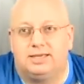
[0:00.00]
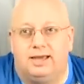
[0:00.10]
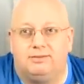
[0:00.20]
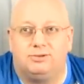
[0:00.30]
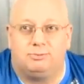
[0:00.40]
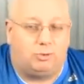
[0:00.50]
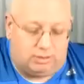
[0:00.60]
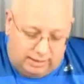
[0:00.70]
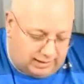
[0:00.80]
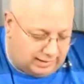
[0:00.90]
gathers
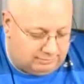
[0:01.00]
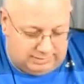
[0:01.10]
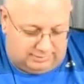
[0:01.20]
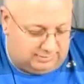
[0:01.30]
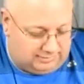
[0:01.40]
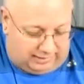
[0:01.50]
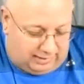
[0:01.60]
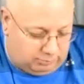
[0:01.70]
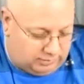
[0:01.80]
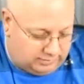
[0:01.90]
more light, because it
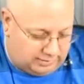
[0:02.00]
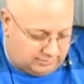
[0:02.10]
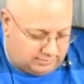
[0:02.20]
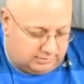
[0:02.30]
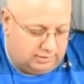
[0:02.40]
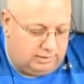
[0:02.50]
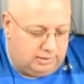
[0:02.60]
damn well doesn't.